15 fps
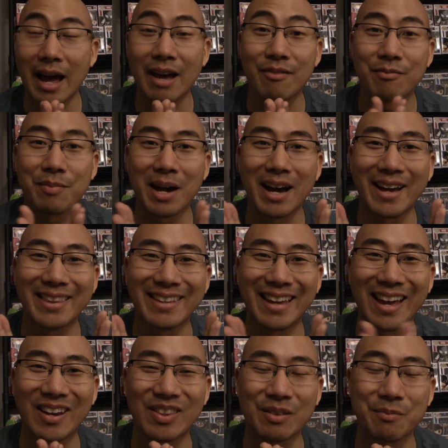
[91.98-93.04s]
by the
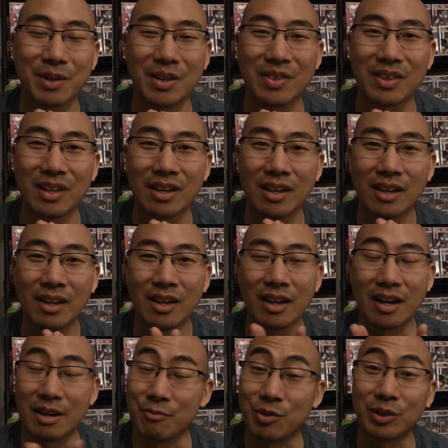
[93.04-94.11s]
end of the month.
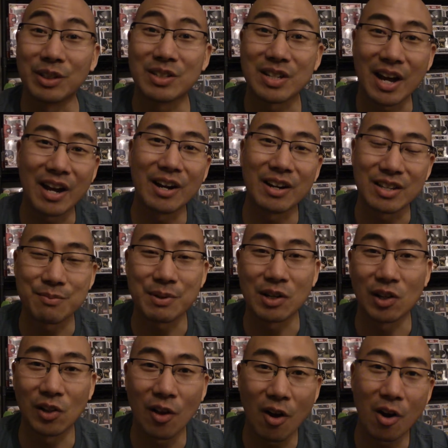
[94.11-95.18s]
I'm really tired. It's been a
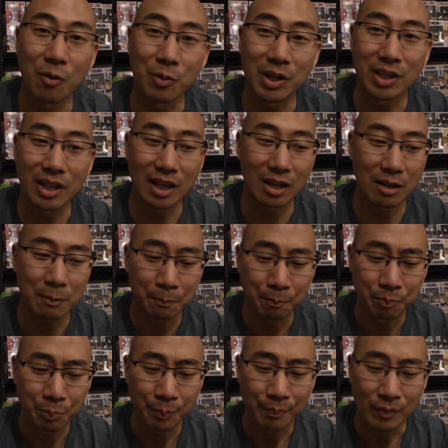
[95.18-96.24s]
long weekend.
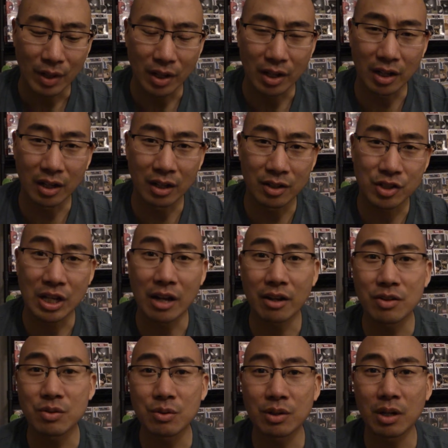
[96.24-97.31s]
Shout out
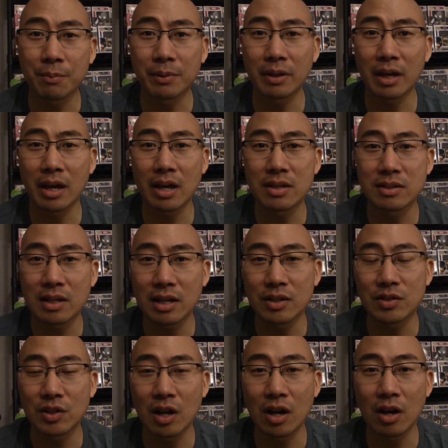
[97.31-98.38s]
to a couple guys that I
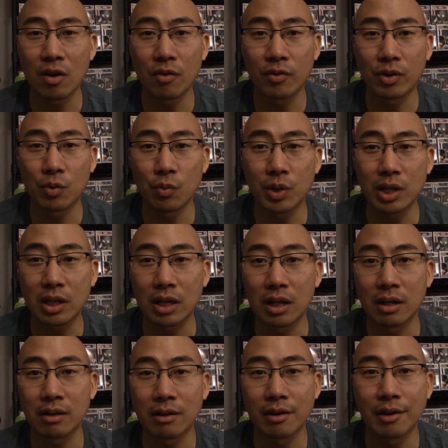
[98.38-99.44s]
saw over the
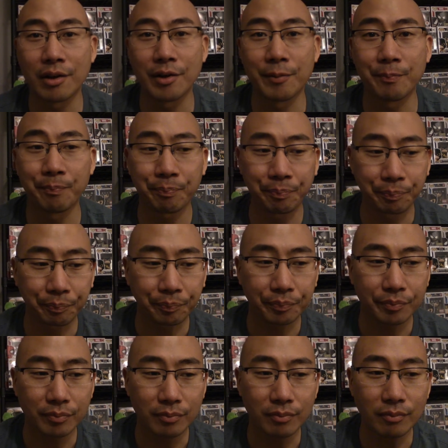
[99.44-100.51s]
weekend. I
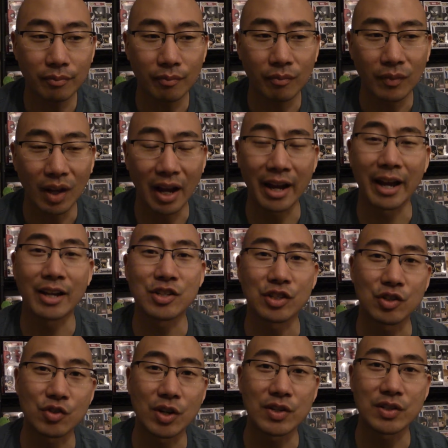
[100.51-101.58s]
actually
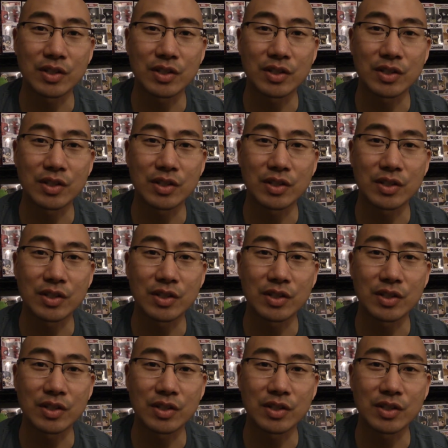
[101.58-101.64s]
did